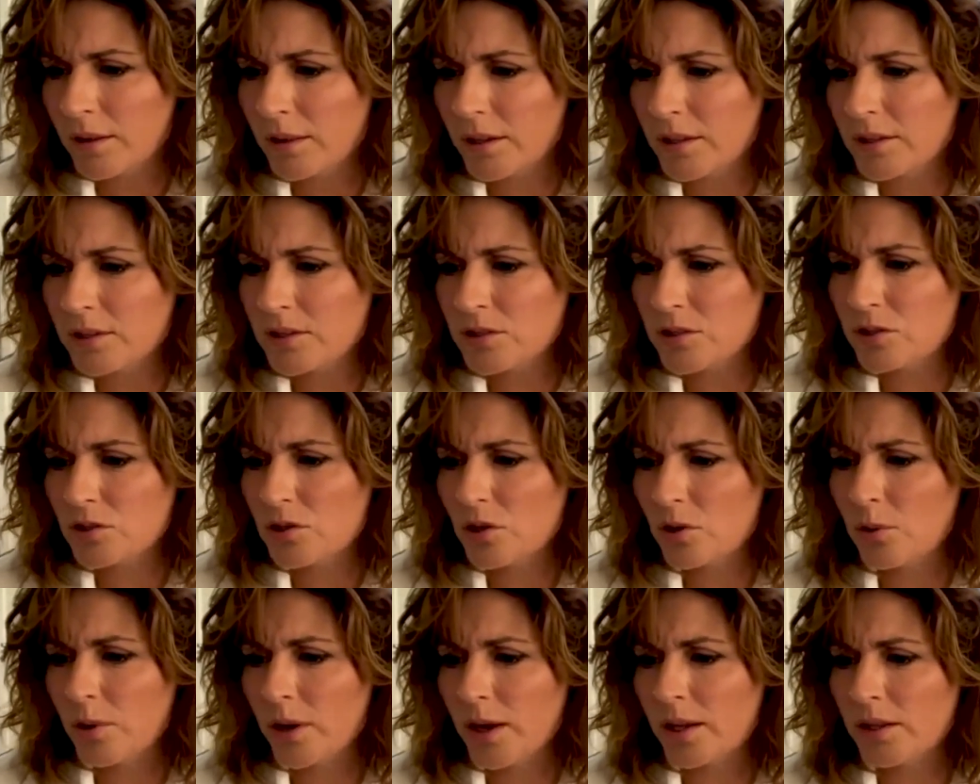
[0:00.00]
that's
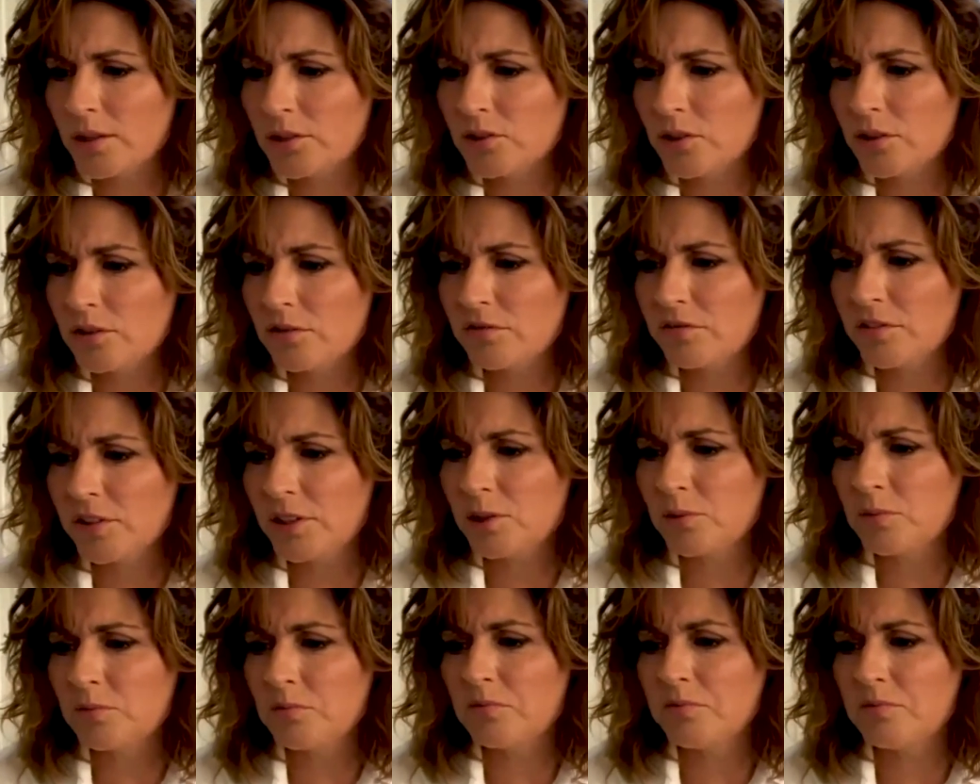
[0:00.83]
Noelle
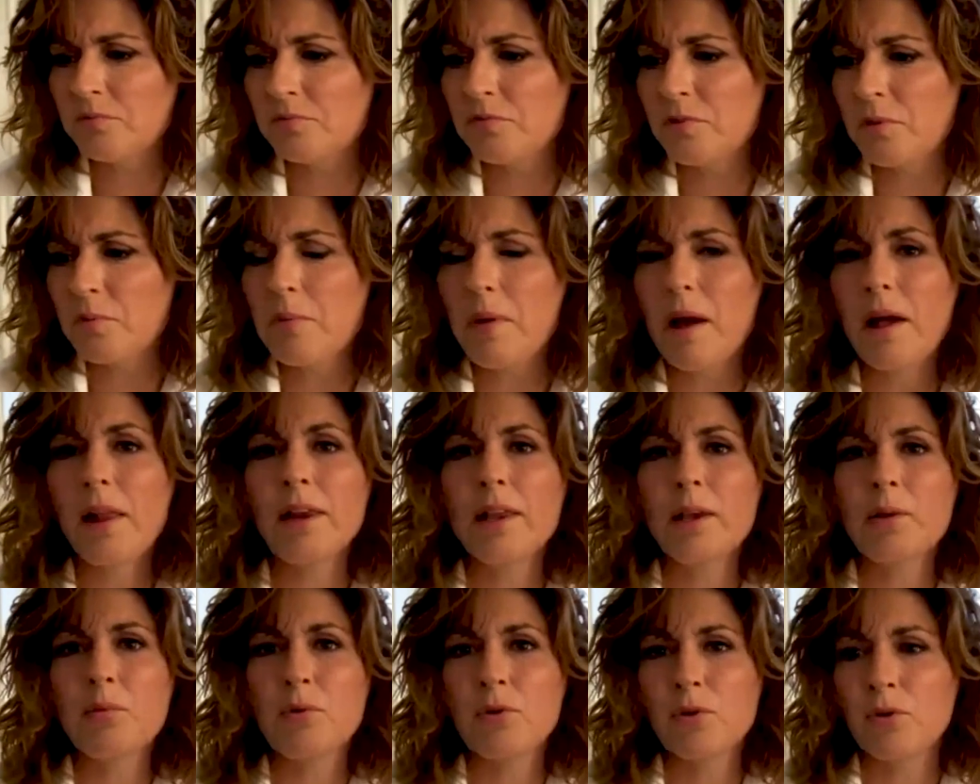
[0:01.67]
Dunfeld from
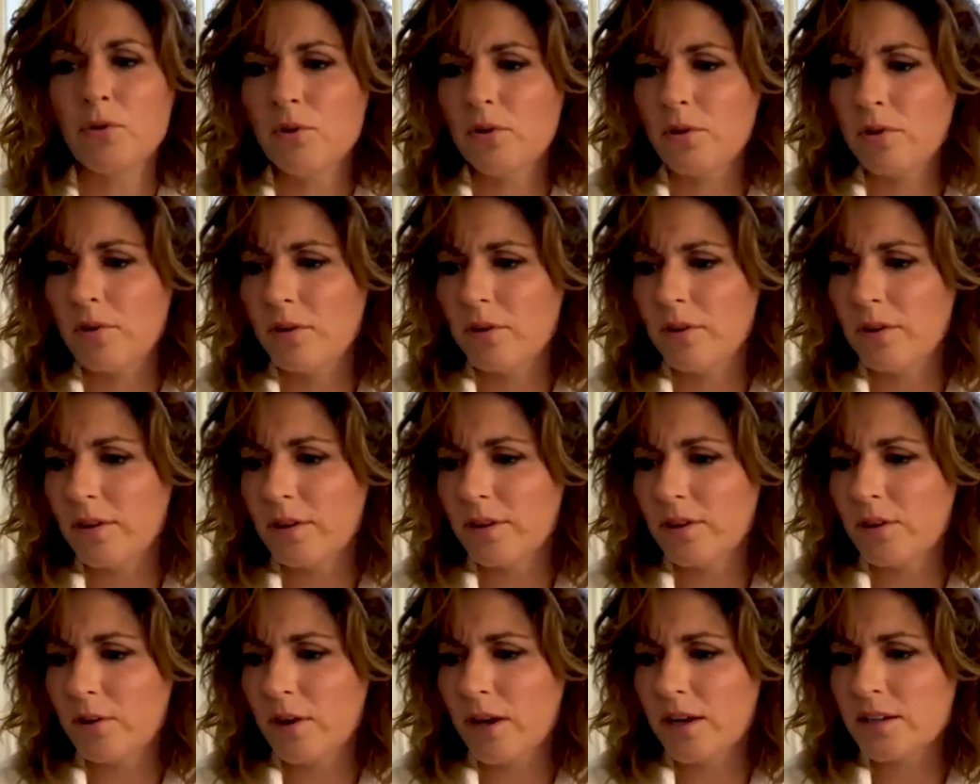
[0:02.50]
Malibu.
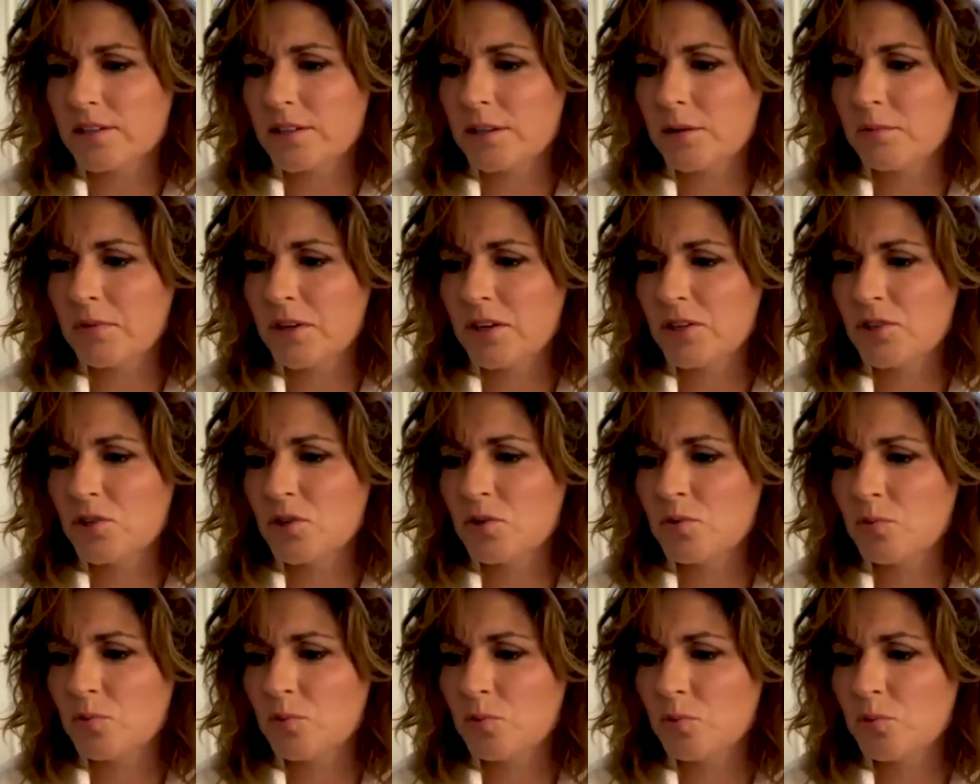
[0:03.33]
You're asking me,
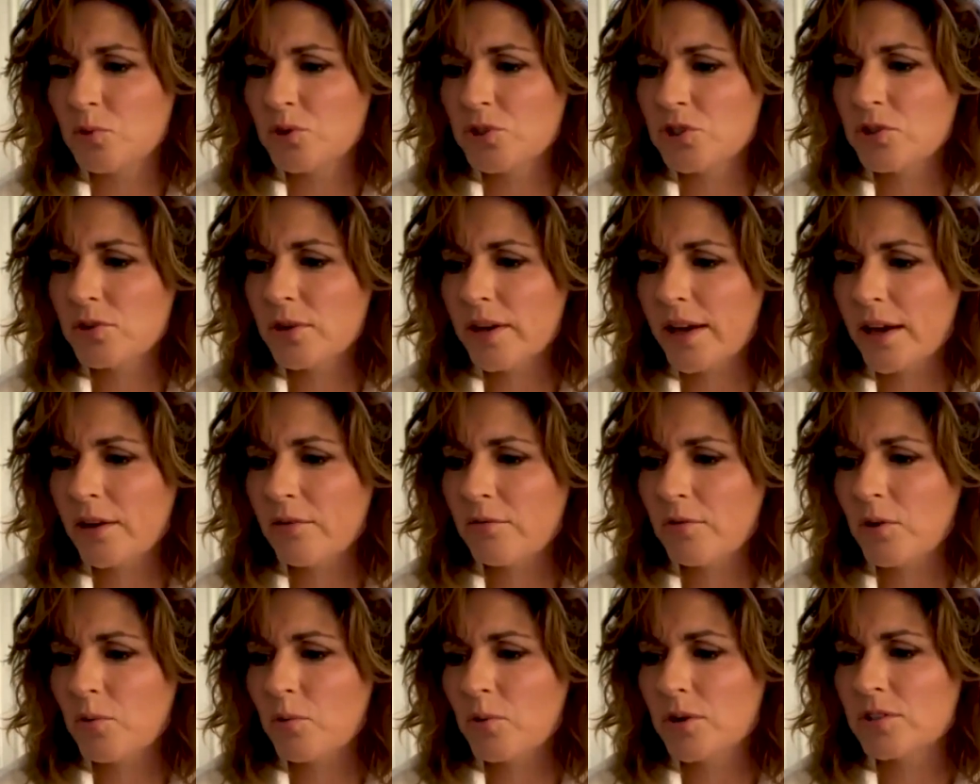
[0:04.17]
would you
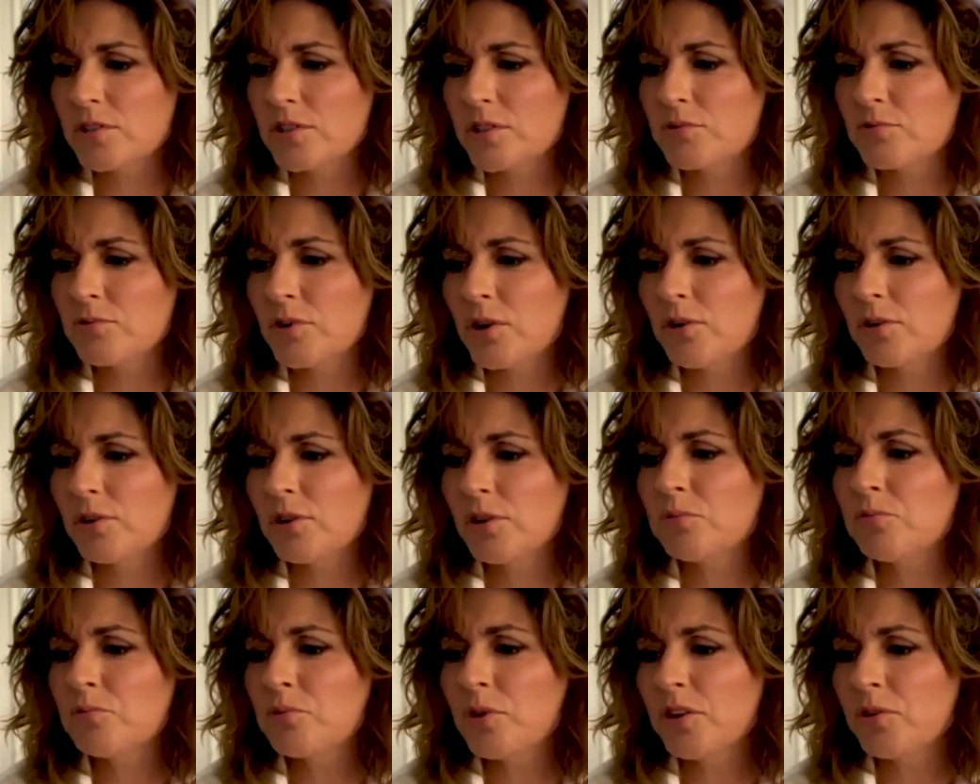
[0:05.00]
ever want a role
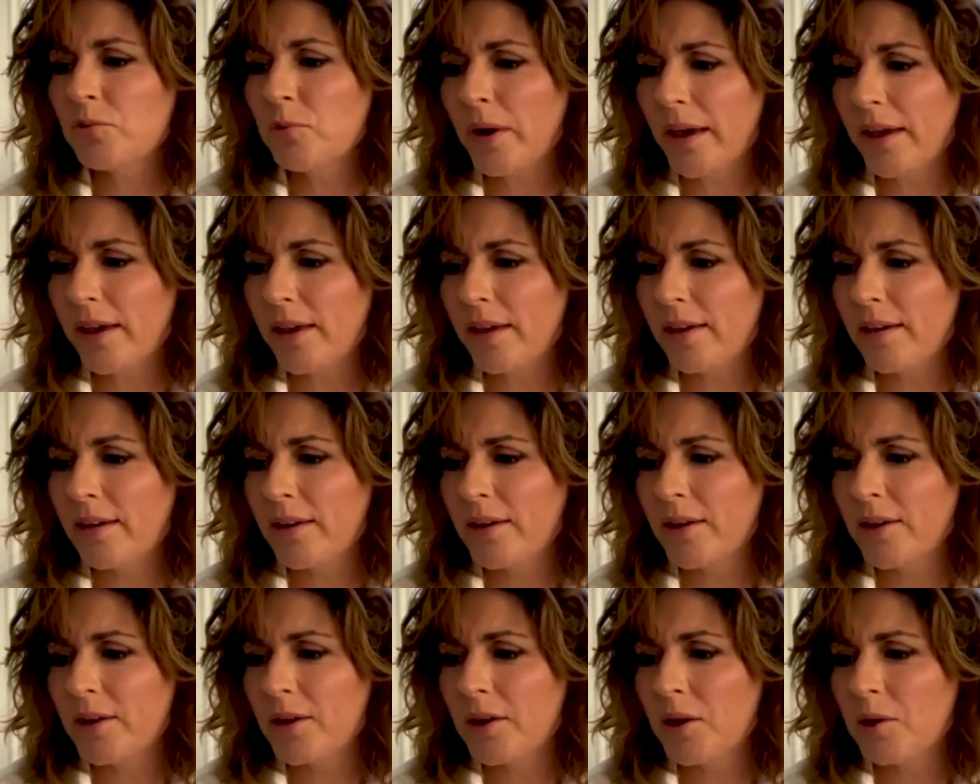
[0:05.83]
on Broadway?
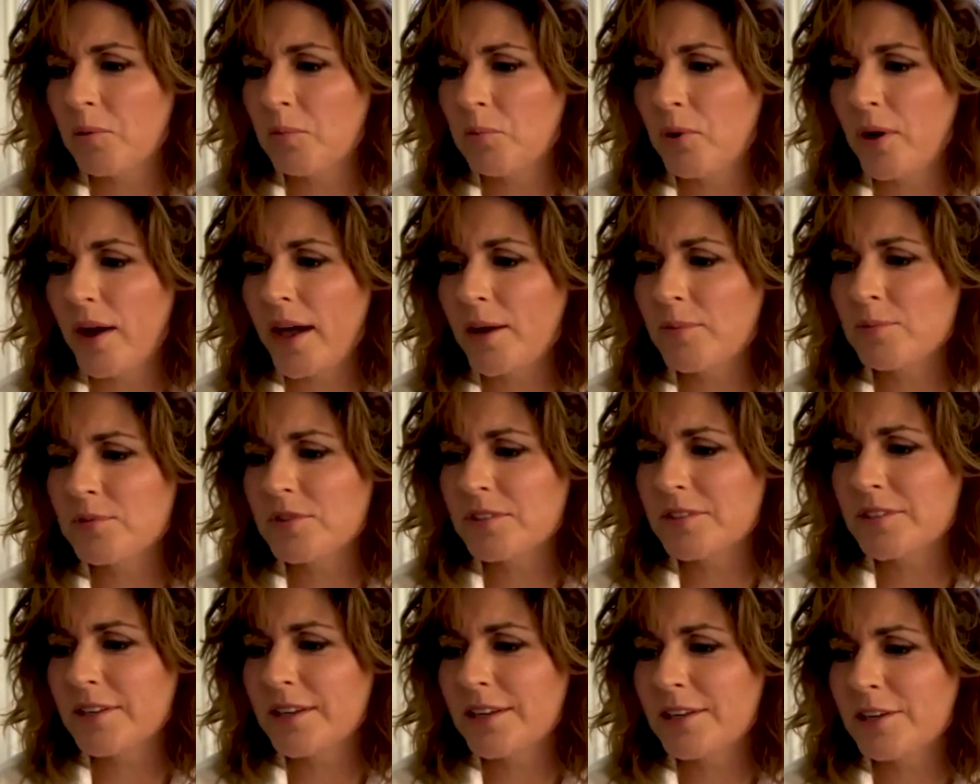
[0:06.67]

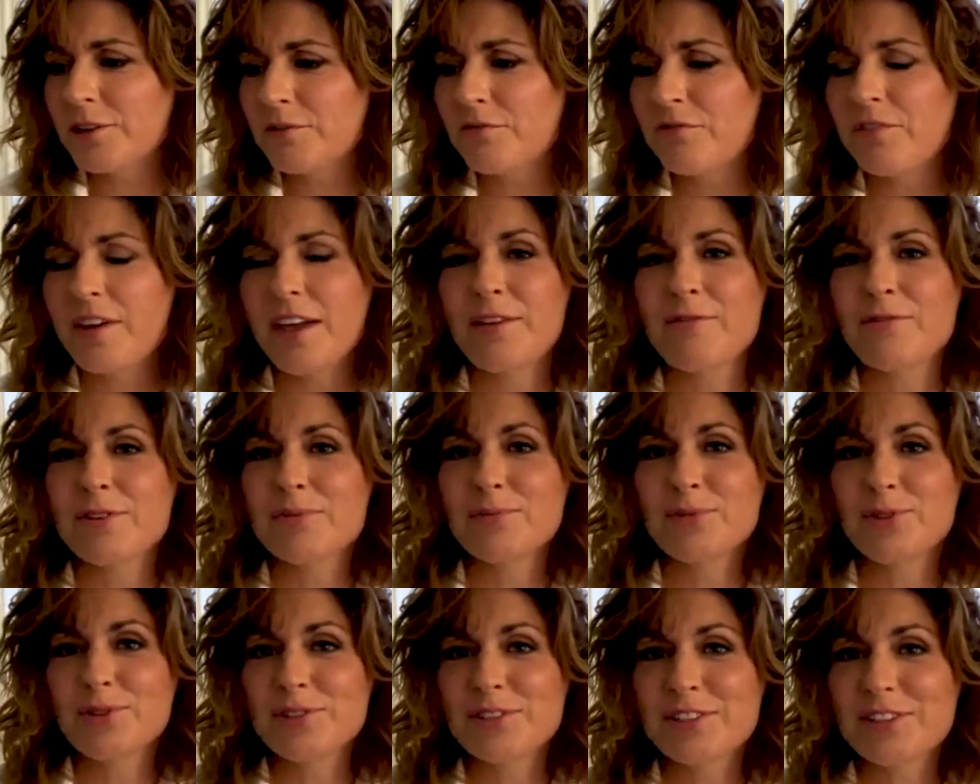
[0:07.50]
Perhaps in a favorite
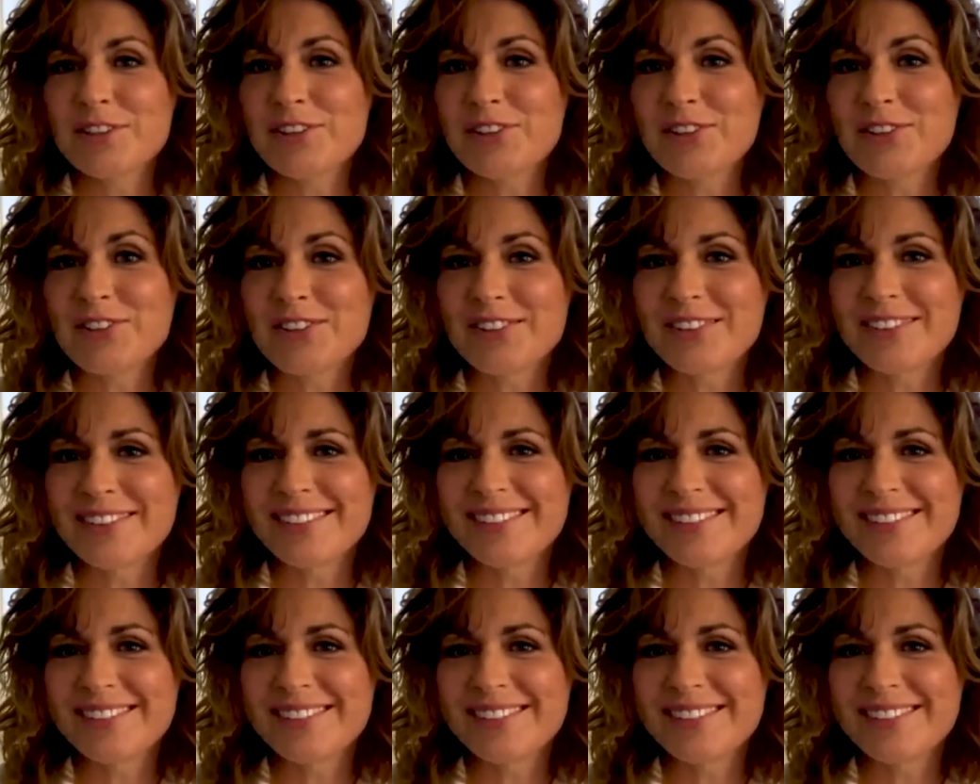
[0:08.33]
musical?